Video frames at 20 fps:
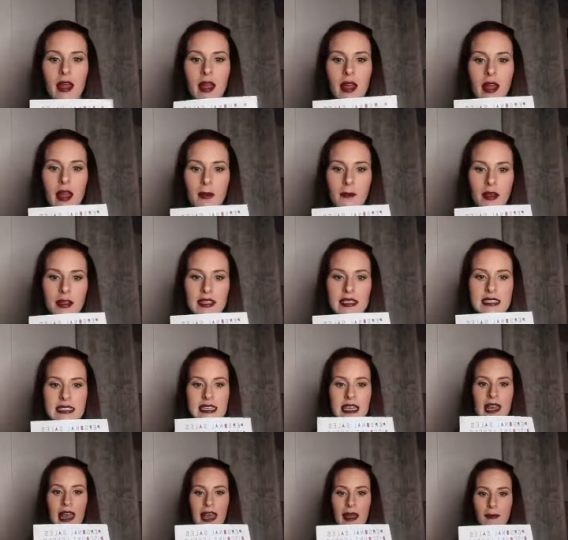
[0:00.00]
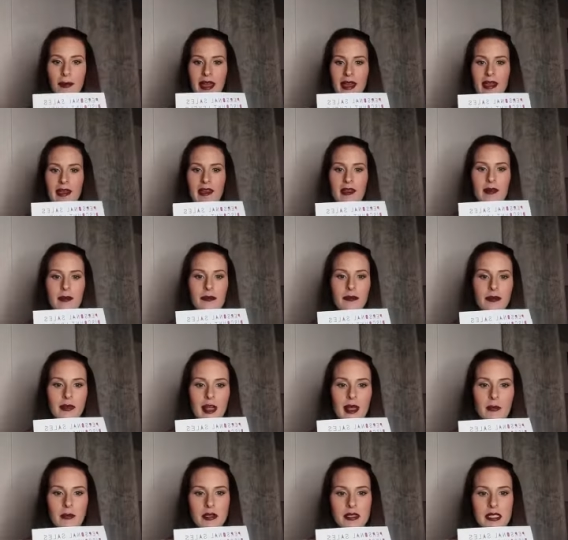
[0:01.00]
I'm going to see, hey Pam,
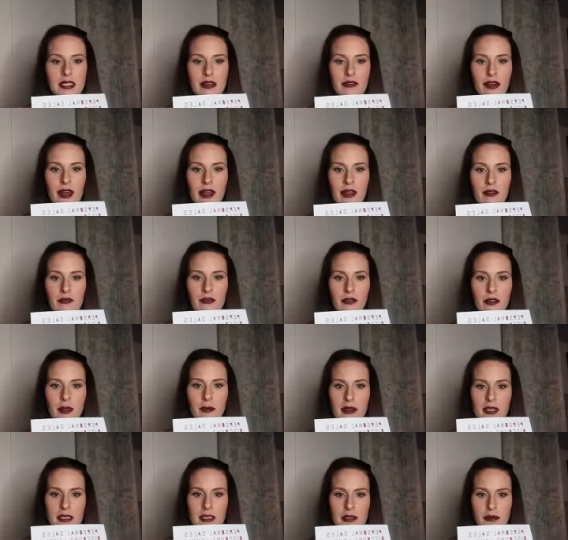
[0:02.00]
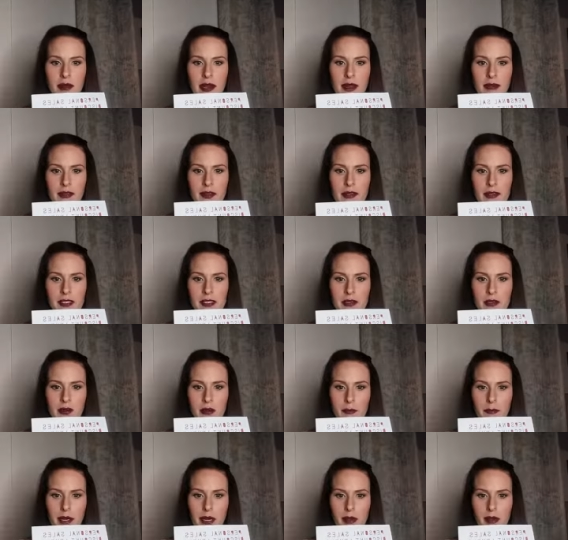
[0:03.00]
I'm going to see if I can flip this around. There's a little
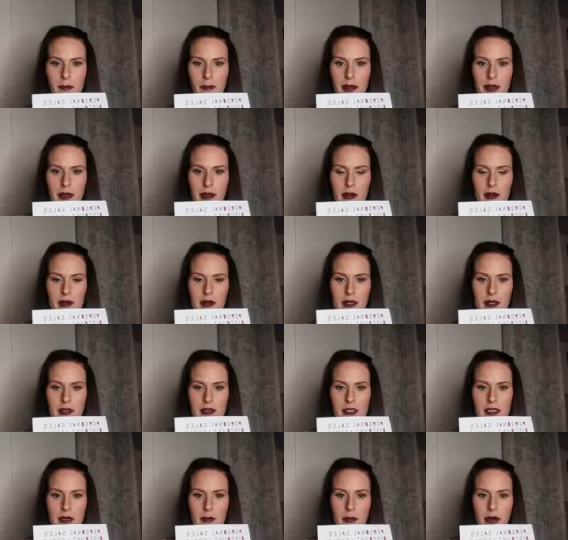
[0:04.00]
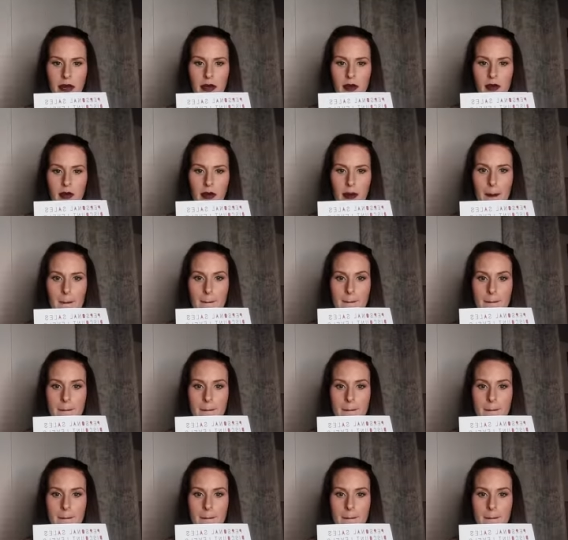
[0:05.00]
mirror button on here somewhere. Hold on.